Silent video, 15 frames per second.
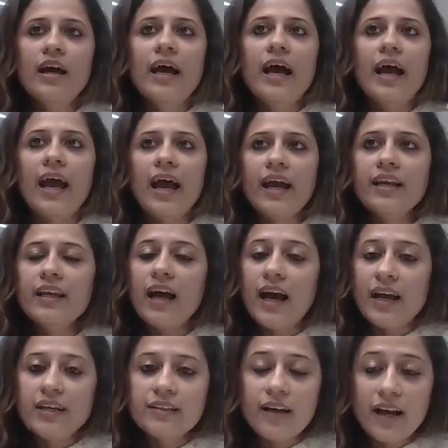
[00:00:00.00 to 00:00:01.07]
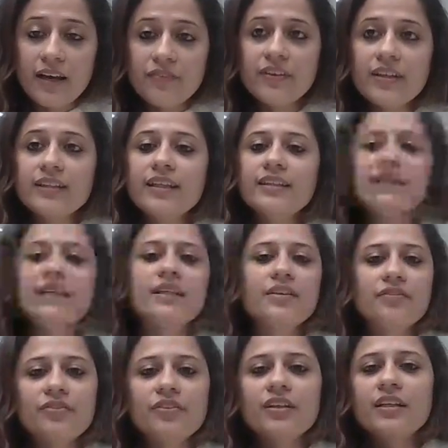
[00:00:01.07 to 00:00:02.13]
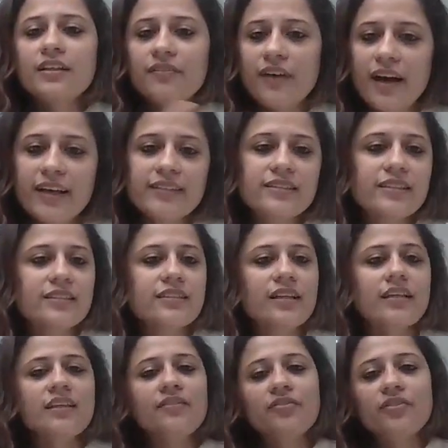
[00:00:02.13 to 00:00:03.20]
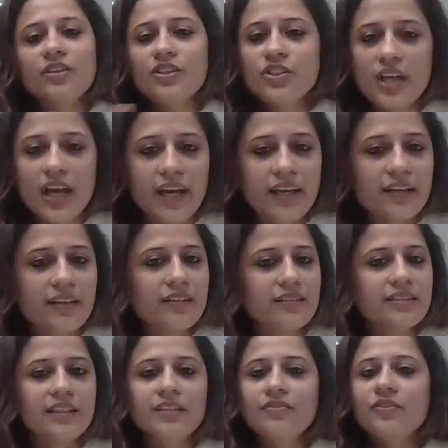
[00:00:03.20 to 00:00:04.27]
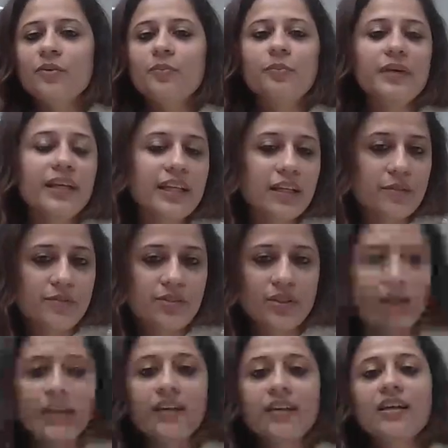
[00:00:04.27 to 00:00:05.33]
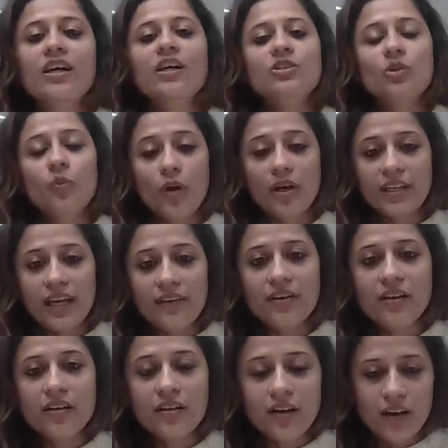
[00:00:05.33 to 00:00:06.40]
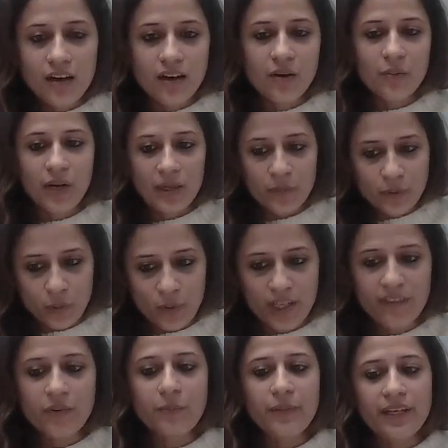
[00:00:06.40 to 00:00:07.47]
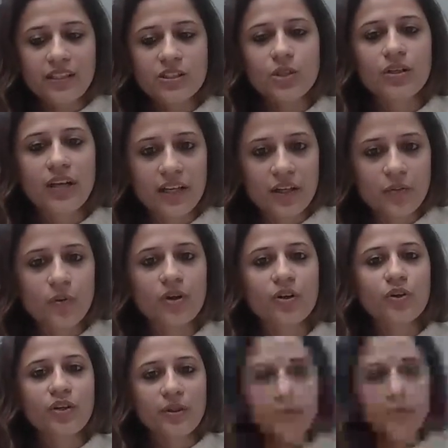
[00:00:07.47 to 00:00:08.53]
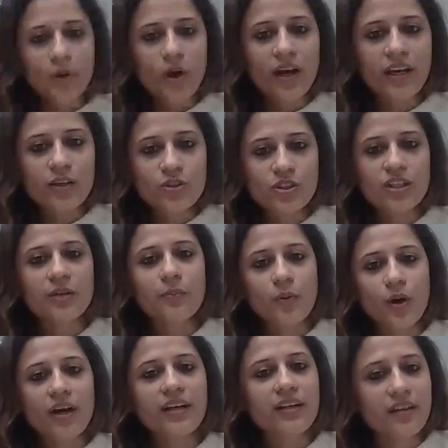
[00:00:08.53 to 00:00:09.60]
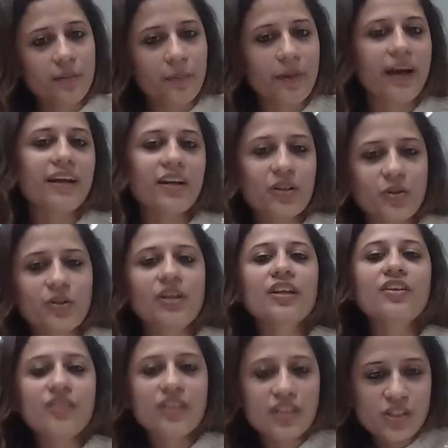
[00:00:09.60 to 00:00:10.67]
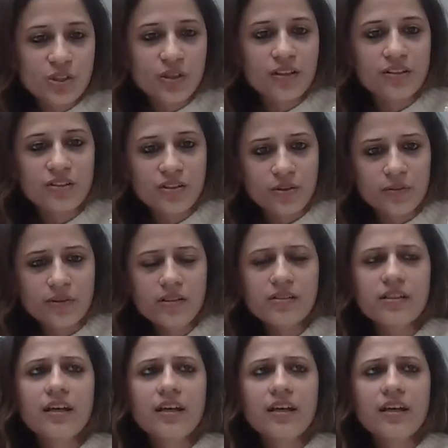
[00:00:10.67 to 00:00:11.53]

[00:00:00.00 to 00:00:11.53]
And I feel that there are different devices, there are different channels, there are different mediums, right? So whatever mix you kind of want to deploy, you should deploy it in a manner to really reach your consumers.